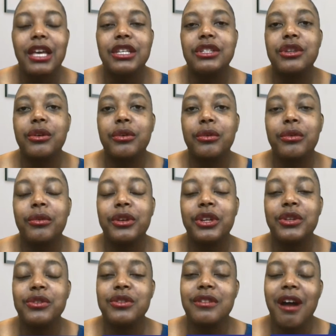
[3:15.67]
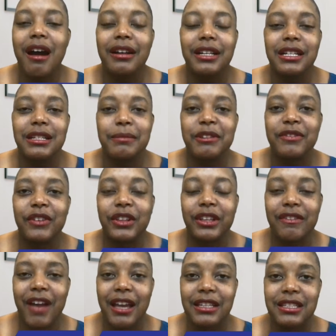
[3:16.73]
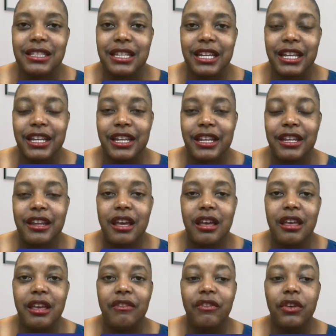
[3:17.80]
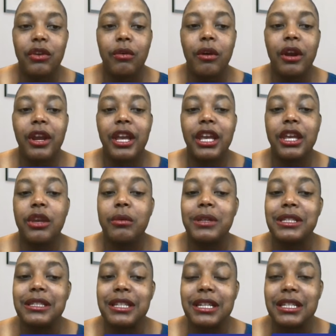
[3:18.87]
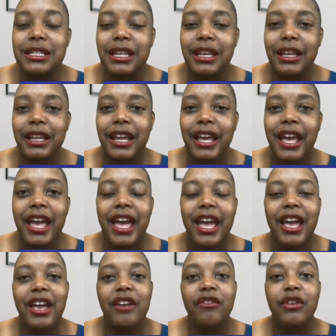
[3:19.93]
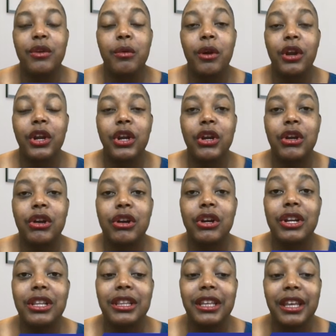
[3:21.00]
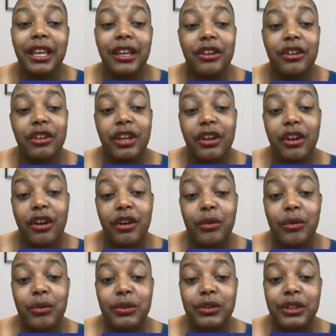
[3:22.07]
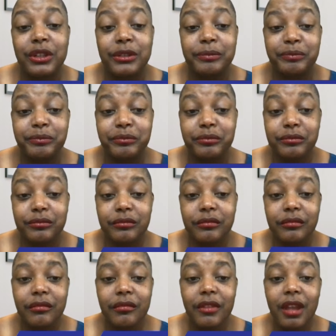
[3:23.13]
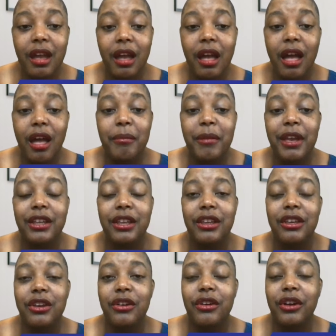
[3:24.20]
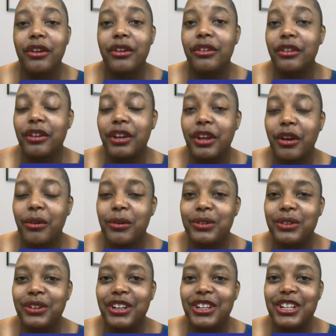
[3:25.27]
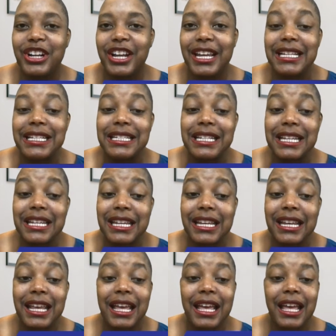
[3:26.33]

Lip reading: So you do not need to be fully vaccinated if you are a US citizen, if you are currently a green card holder, and you're a current green card holder under 18,